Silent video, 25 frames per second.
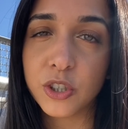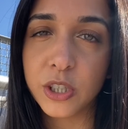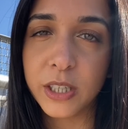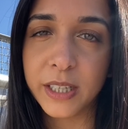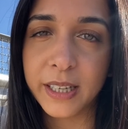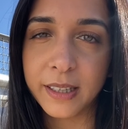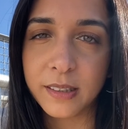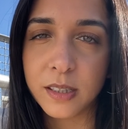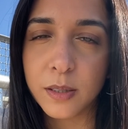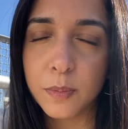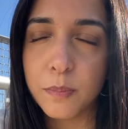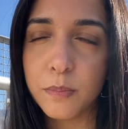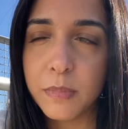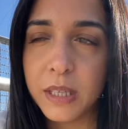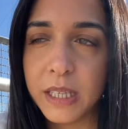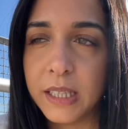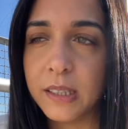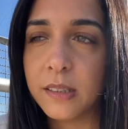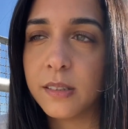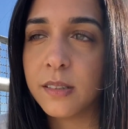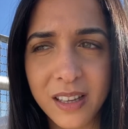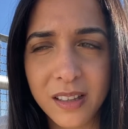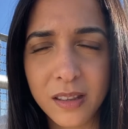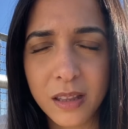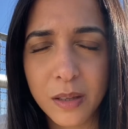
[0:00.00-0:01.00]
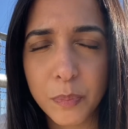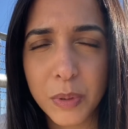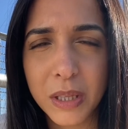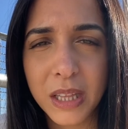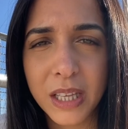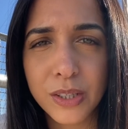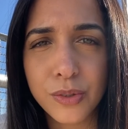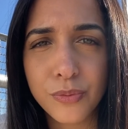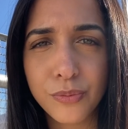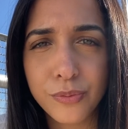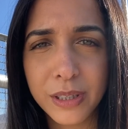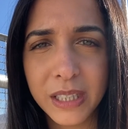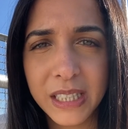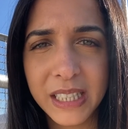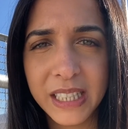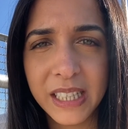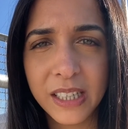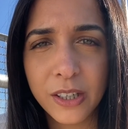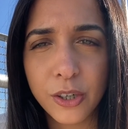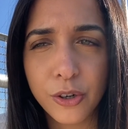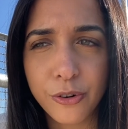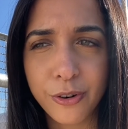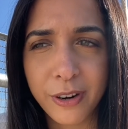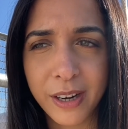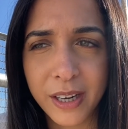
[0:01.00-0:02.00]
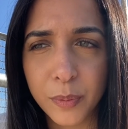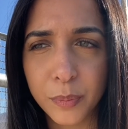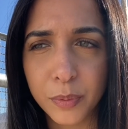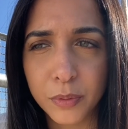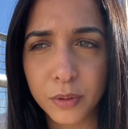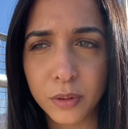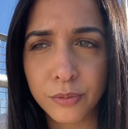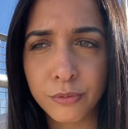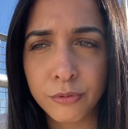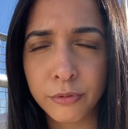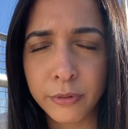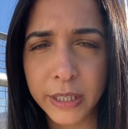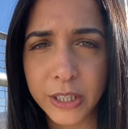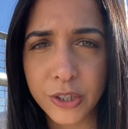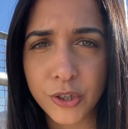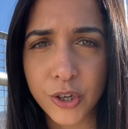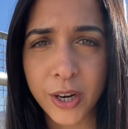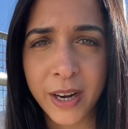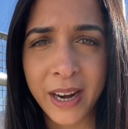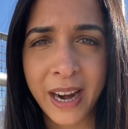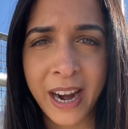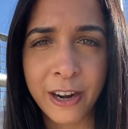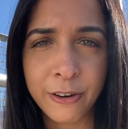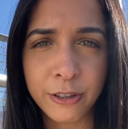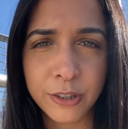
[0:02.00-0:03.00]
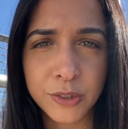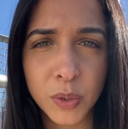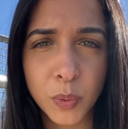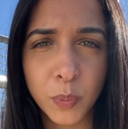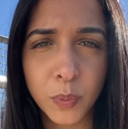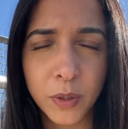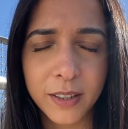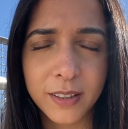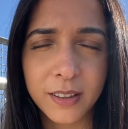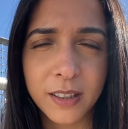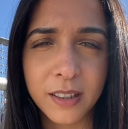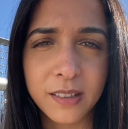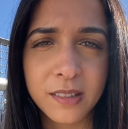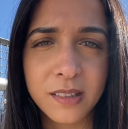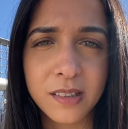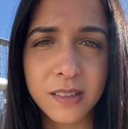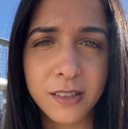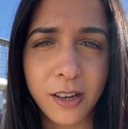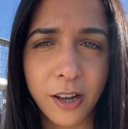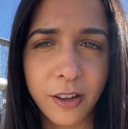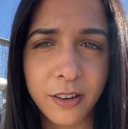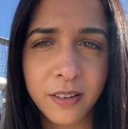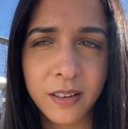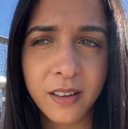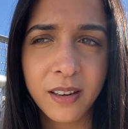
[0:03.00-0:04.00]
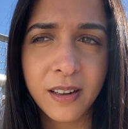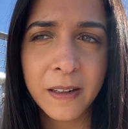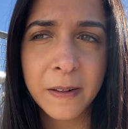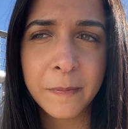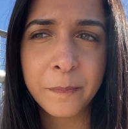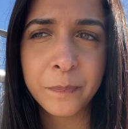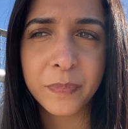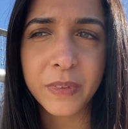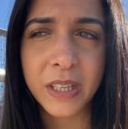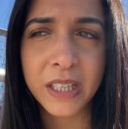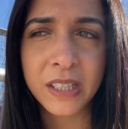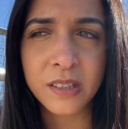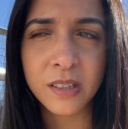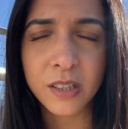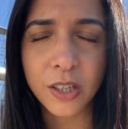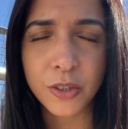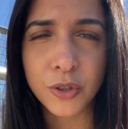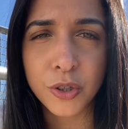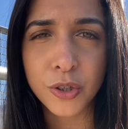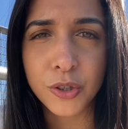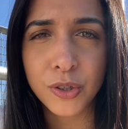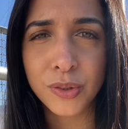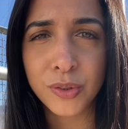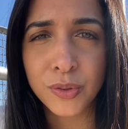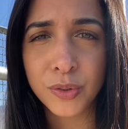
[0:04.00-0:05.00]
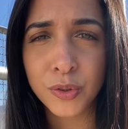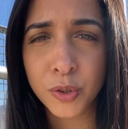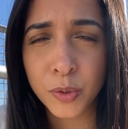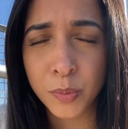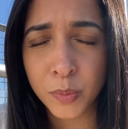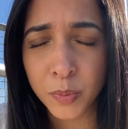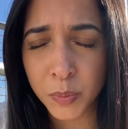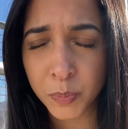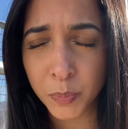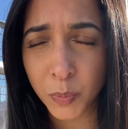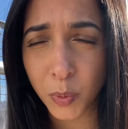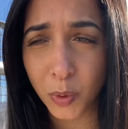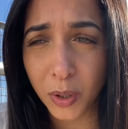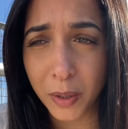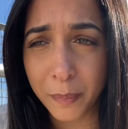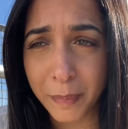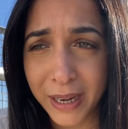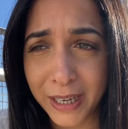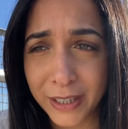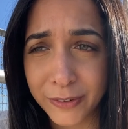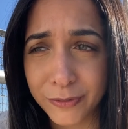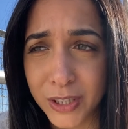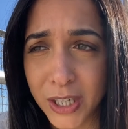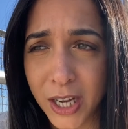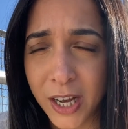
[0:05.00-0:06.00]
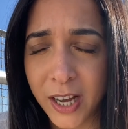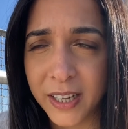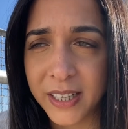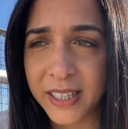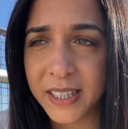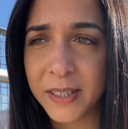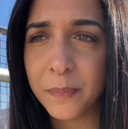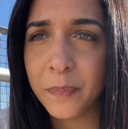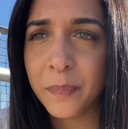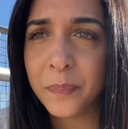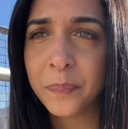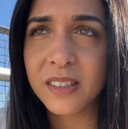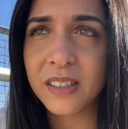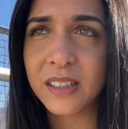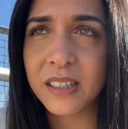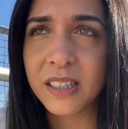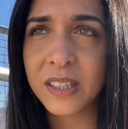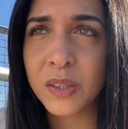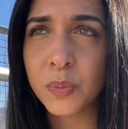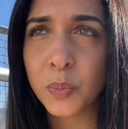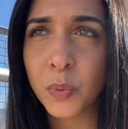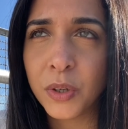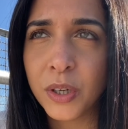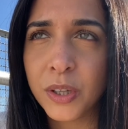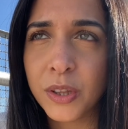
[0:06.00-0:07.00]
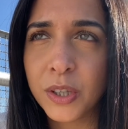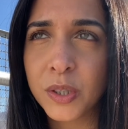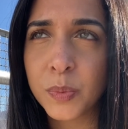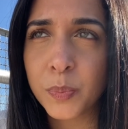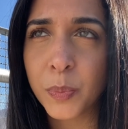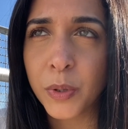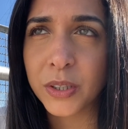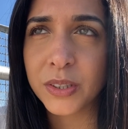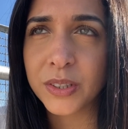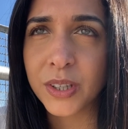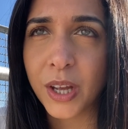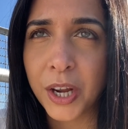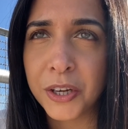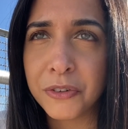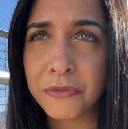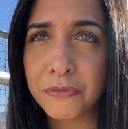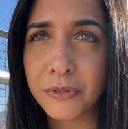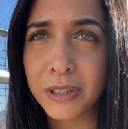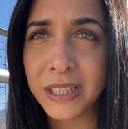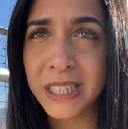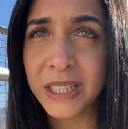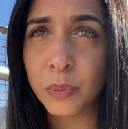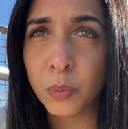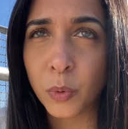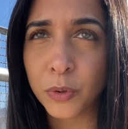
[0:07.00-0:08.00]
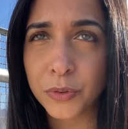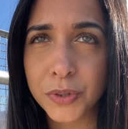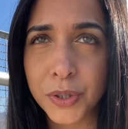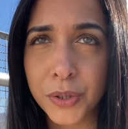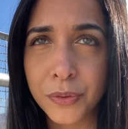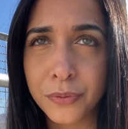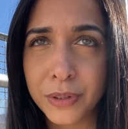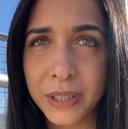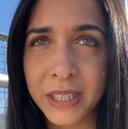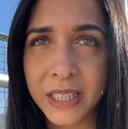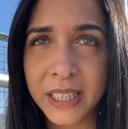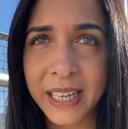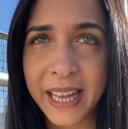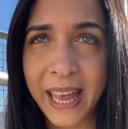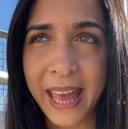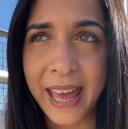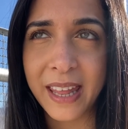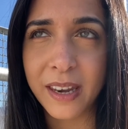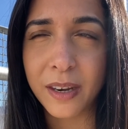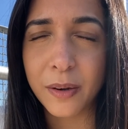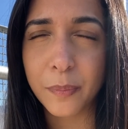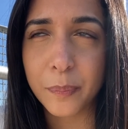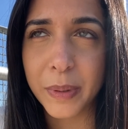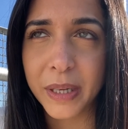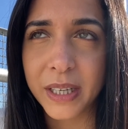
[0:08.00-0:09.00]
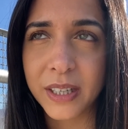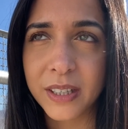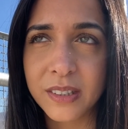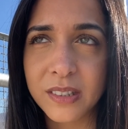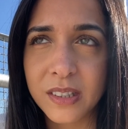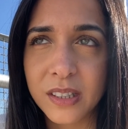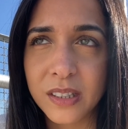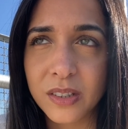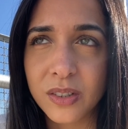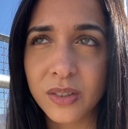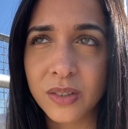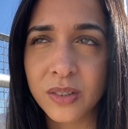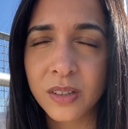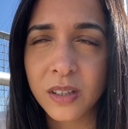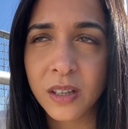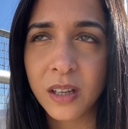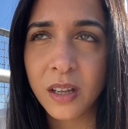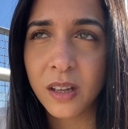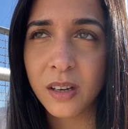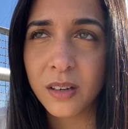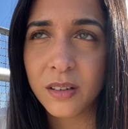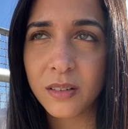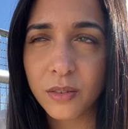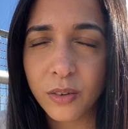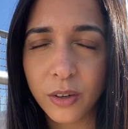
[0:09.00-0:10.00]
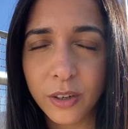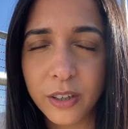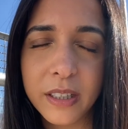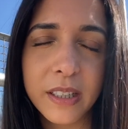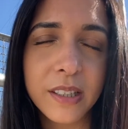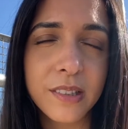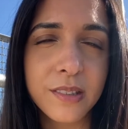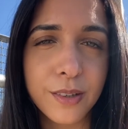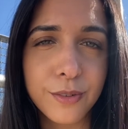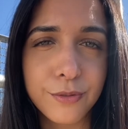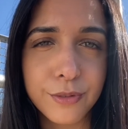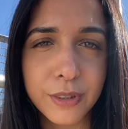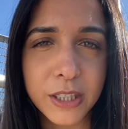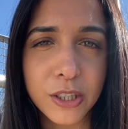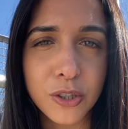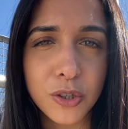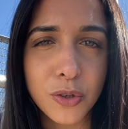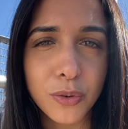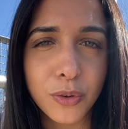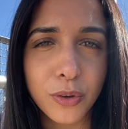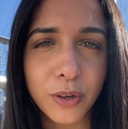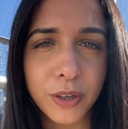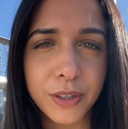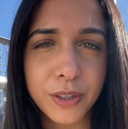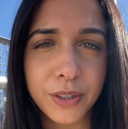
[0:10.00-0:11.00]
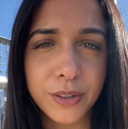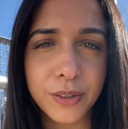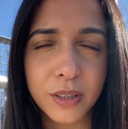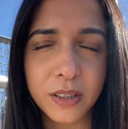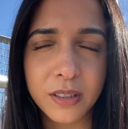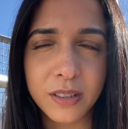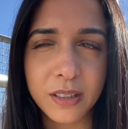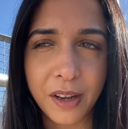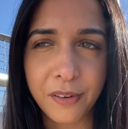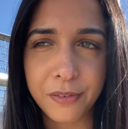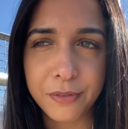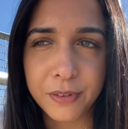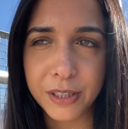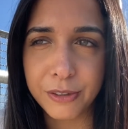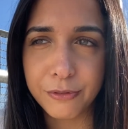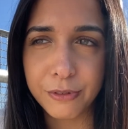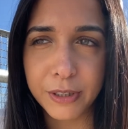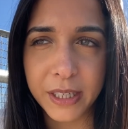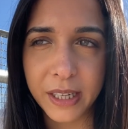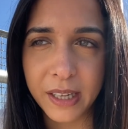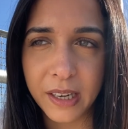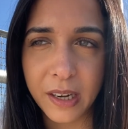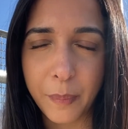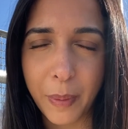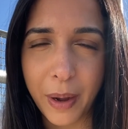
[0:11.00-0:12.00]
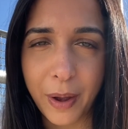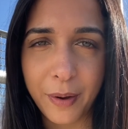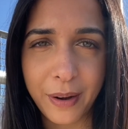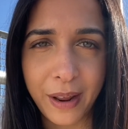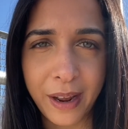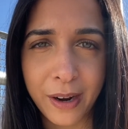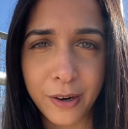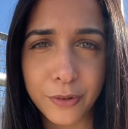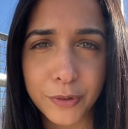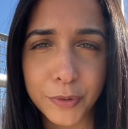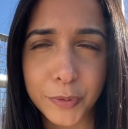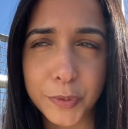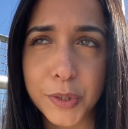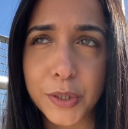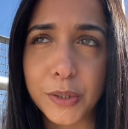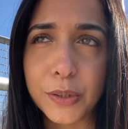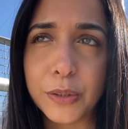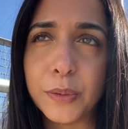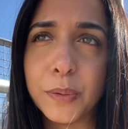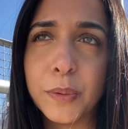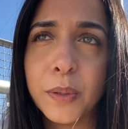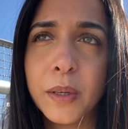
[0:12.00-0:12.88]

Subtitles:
get to meet. But there's really incredible, rich character work that is done in such a small amount of time. It's one of those books that I really want to read again because it's not only is it really short and you can definitely read it in about an hour or two,